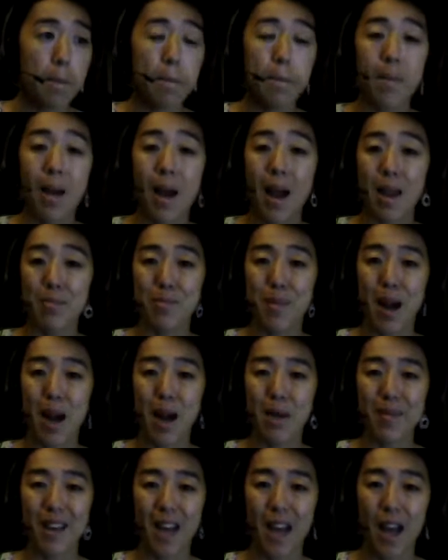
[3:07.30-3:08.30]
My
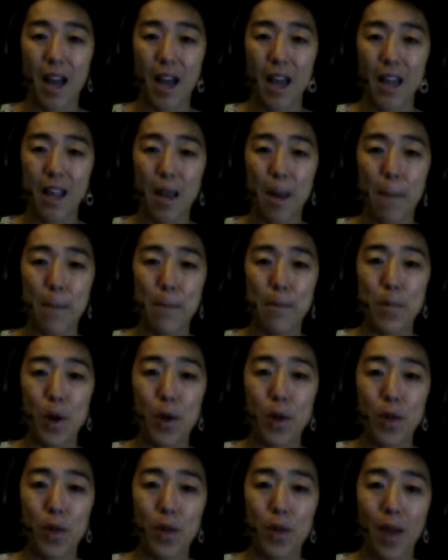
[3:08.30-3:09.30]
mom and I
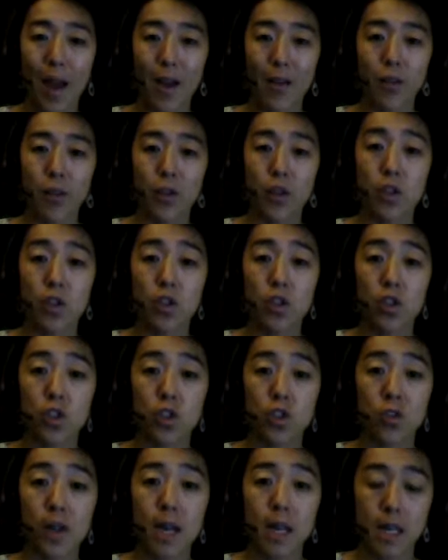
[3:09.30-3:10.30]
both have
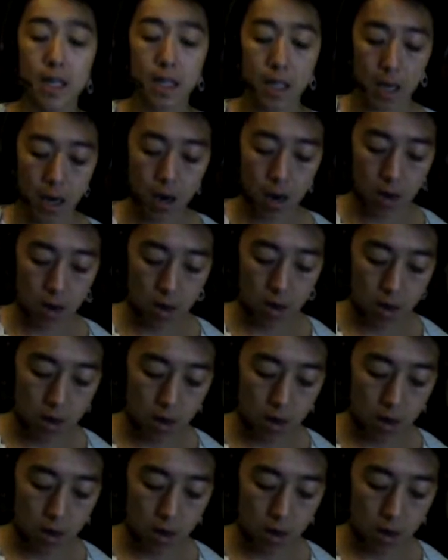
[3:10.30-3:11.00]
straight hair.